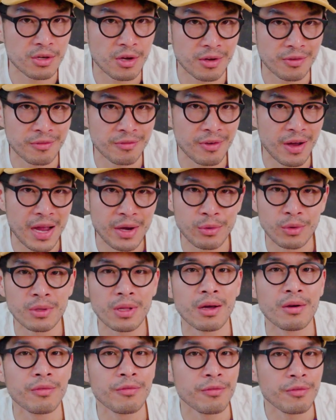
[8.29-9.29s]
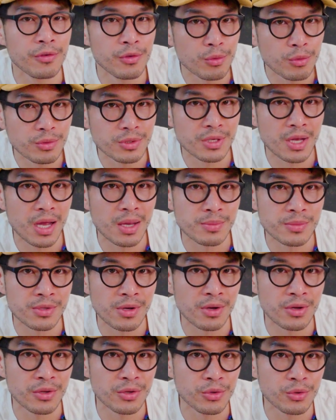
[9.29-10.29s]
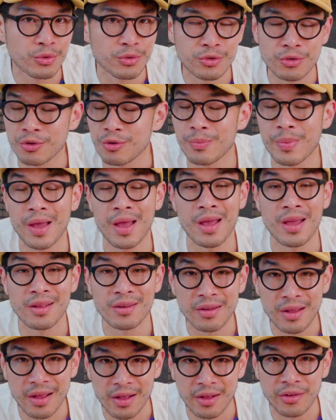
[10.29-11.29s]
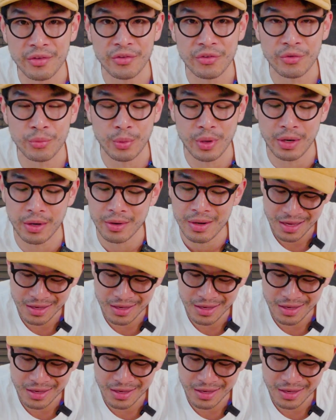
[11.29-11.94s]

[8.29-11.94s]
gone viral a few times on YouTube and elsewhere.